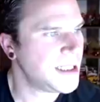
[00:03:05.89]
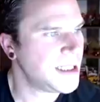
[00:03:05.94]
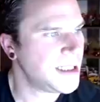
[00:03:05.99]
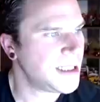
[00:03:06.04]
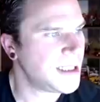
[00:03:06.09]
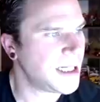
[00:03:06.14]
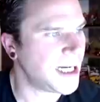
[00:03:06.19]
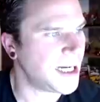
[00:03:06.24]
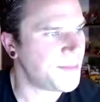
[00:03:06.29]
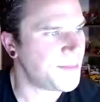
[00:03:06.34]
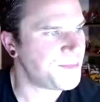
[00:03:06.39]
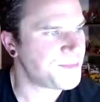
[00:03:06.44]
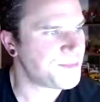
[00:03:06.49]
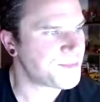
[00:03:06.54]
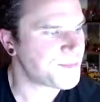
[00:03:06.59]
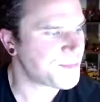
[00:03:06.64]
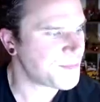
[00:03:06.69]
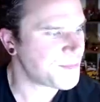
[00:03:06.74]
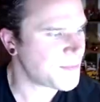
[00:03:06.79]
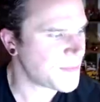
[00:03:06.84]
Um,
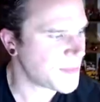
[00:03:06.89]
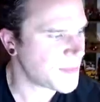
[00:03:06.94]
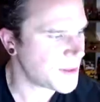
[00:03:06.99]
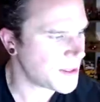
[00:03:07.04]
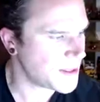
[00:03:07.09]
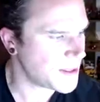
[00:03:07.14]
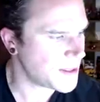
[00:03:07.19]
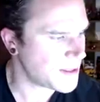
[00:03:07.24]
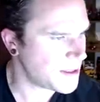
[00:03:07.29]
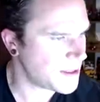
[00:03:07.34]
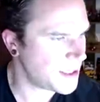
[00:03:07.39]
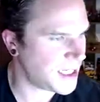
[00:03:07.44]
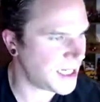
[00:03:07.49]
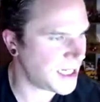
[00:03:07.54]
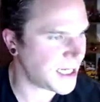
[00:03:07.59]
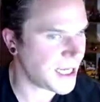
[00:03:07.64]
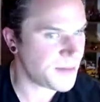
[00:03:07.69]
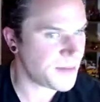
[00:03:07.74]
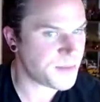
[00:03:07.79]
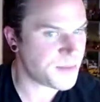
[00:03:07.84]
and
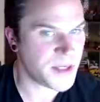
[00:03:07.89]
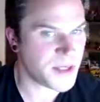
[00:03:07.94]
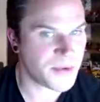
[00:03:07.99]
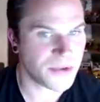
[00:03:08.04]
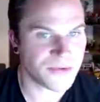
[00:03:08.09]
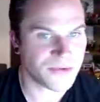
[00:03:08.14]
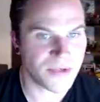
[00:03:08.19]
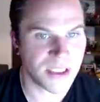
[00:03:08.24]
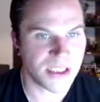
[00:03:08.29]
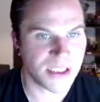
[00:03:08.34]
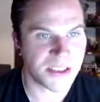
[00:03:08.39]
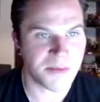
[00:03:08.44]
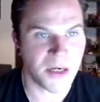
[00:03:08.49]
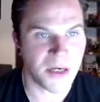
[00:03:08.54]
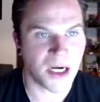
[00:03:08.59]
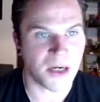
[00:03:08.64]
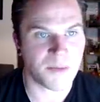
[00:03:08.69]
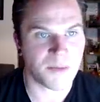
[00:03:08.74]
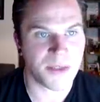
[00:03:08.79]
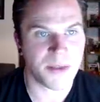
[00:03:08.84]
again, people are really
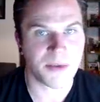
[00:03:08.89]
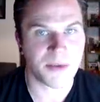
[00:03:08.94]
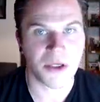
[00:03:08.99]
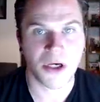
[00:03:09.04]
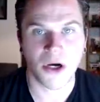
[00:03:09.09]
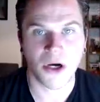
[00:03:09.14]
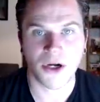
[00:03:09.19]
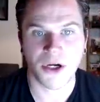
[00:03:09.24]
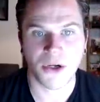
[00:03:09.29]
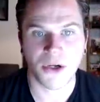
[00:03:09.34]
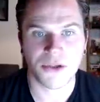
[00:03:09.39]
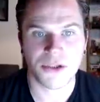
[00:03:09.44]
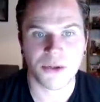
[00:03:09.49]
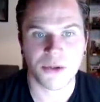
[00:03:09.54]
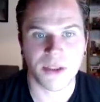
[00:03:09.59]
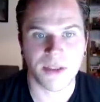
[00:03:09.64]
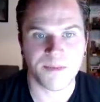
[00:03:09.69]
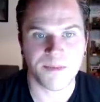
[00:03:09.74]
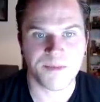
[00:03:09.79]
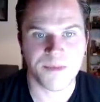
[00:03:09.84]
smart. People are cutting on
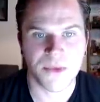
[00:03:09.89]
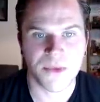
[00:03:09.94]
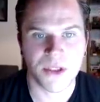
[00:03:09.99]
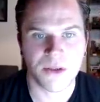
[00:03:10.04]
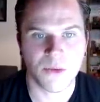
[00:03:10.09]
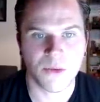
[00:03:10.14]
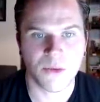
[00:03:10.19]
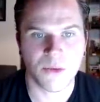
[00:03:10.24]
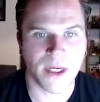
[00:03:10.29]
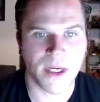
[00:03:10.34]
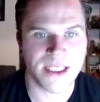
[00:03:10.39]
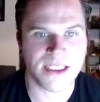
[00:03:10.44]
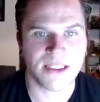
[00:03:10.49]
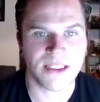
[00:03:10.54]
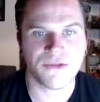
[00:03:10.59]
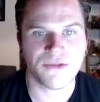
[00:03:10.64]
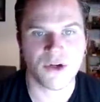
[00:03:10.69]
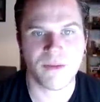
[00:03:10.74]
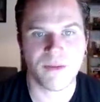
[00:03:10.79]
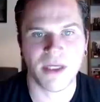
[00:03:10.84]
to it,
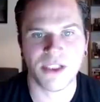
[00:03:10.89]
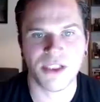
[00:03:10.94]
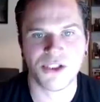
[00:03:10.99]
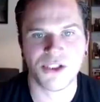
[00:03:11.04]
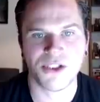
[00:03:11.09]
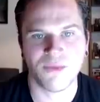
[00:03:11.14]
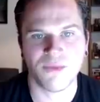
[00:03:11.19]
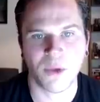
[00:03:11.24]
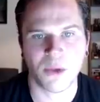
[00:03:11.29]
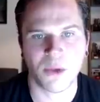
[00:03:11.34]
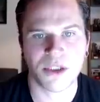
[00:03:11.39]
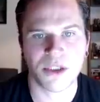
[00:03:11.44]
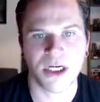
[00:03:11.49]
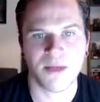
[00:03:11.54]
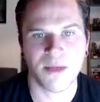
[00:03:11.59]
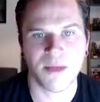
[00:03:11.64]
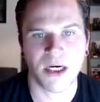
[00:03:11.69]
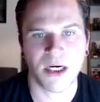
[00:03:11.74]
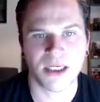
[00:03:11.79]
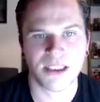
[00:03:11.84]
waiting for a mention of Walter
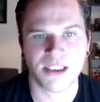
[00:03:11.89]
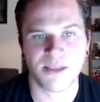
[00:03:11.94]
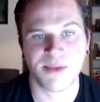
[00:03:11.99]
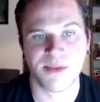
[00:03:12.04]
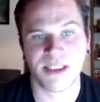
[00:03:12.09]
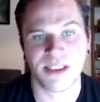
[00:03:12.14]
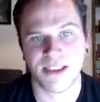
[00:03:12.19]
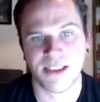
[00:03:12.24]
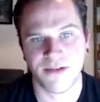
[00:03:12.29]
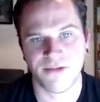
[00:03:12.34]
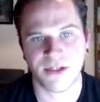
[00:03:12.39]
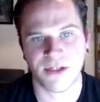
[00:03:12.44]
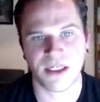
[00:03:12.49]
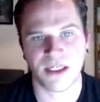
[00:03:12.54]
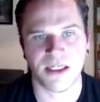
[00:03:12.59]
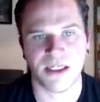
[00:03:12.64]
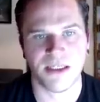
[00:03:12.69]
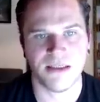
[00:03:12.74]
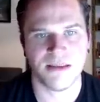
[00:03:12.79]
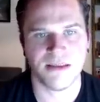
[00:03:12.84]
Hamada
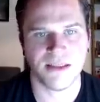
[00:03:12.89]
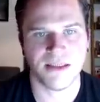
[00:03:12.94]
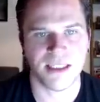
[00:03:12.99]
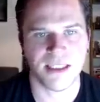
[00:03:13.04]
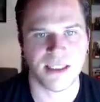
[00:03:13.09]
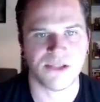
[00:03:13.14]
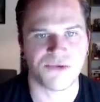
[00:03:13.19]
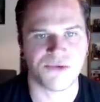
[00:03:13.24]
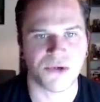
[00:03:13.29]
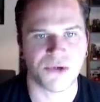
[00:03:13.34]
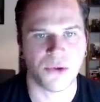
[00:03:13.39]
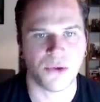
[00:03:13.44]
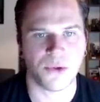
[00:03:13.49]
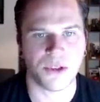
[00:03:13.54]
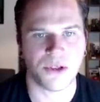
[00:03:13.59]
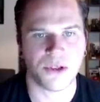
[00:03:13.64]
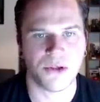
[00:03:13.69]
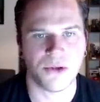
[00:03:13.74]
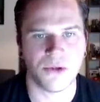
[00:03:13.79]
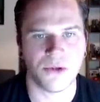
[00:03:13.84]
specifically in this
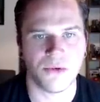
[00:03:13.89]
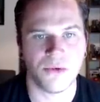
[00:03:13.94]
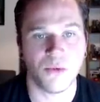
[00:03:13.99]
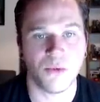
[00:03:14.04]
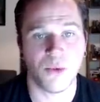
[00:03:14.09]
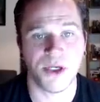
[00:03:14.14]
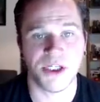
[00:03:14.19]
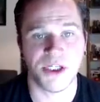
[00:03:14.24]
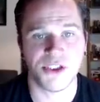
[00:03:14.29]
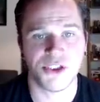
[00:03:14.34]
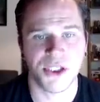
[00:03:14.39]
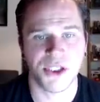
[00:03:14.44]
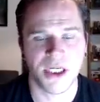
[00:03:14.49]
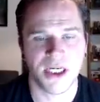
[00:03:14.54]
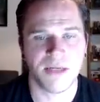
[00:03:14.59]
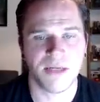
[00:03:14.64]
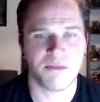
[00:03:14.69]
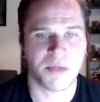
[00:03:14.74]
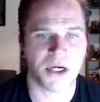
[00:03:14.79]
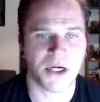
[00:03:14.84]
recorded call. Which,
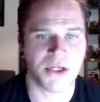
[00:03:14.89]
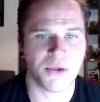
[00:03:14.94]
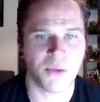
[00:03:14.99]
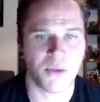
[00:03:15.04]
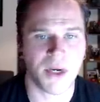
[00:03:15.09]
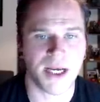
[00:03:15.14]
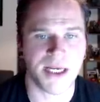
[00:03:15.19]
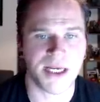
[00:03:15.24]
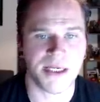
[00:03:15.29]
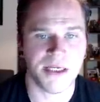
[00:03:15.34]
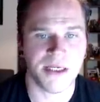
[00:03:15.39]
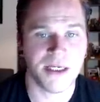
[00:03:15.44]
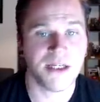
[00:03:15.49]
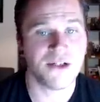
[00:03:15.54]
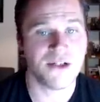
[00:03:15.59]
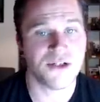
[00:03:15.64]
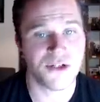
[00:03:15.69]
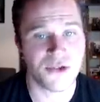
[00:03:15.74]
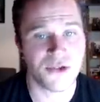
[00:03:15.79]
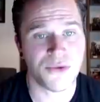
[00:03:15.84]
by the way,
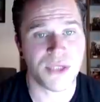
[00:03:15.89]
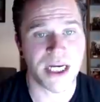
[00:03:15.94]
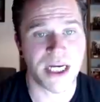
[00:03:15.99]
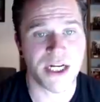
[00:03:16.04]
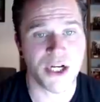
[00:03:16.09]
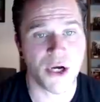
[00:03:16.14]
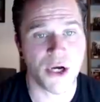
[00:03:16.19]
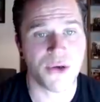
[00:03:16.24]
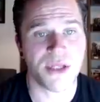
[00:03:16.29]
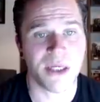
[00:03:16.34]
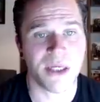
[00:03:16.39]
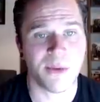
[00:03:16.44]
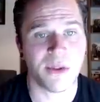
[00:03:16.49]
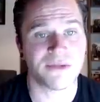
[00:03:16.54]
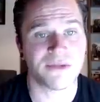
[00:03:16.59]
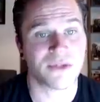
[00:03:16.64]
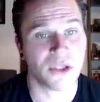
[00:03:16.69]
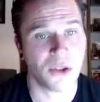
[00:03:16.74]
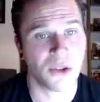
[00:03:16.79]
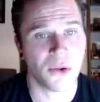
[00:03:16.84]
do they know they were
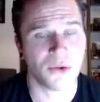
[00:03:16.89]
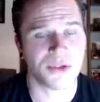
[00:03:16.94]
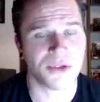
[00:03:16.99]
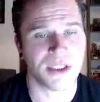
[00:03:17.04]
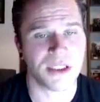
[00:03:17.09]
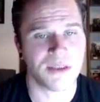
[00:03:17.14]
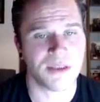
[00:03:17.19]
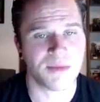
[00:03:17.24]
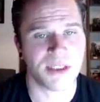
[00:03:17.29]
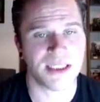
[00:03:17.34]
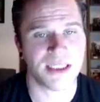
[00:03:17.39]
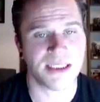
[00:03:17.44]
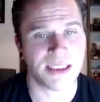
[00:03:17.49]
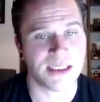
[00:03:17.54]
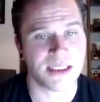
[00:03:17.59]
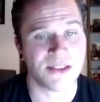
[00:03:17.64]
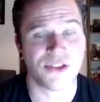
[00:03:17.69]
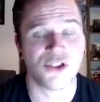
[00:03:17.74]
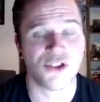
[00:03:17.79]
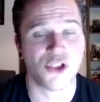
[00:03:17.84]
recorded? Because
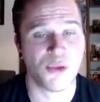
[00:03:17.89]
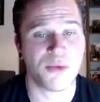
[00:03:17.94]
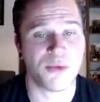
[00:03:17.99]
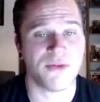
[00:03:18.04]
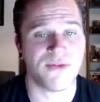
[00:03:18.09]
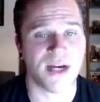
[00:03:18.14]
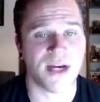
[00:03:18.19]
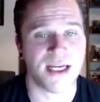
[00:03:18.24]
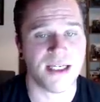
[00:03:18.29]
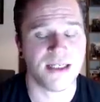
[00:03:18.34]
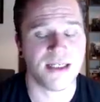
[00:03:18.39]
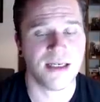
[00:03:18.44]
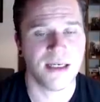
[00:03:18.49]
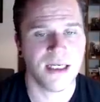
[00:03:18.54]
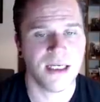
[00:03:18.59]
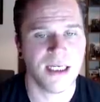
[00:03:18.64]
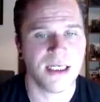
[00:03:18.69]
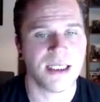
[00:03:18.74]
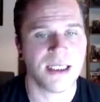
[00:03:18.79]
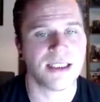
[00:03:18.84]
this is super vague
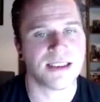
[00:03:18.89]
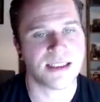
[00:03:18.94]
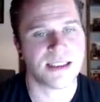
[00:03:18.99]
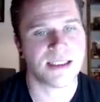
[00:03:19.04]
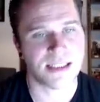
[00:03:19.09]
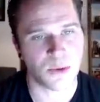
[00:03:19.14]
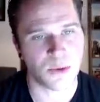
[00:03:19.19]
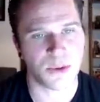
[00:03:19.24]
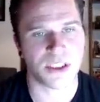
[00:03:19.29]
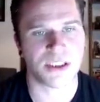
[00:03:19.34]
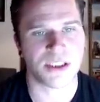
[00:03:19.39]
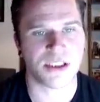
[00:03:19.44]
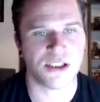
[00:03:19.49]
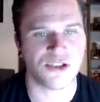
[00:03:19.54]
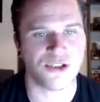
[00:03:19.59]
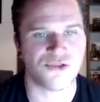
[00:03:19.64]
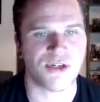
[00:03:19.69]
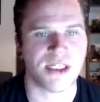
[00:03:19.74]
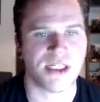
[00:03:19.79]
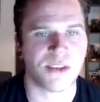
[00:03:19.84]
and still doesn't
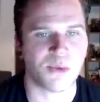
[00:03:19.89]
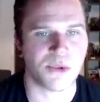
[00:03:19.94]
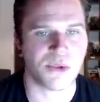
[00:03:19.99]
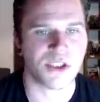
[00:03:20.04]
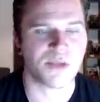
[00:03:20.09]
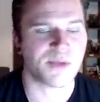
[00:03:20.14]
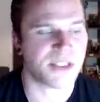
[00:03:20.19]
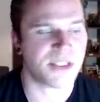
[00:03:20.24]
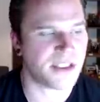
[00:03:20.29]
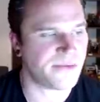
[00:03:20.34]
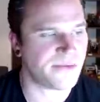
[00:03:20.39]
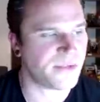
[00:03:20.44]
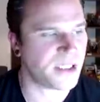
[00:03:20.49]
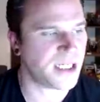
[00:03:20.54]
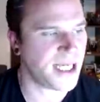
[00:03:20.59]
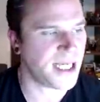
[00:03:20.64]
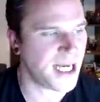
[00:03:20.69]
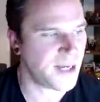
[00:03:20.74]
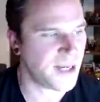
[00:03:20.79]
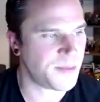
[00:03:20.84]
address what
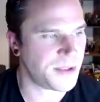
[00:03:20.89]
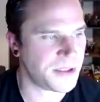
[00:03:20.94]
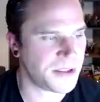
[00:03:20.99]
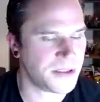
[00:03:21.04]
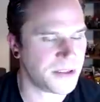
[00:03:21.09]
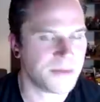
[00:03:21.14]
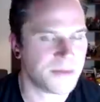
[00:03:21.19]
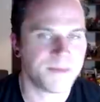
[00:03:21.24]
specifically happened.